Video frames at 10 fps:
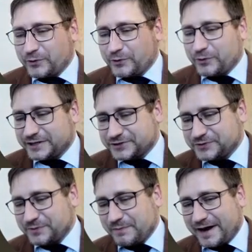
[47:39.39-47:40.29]
the question
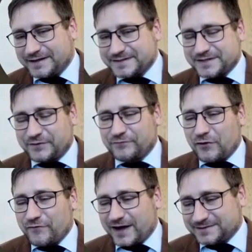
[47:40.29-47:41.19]
remains, quo
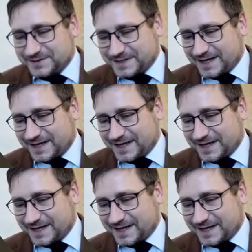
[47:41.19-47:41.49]
vadis,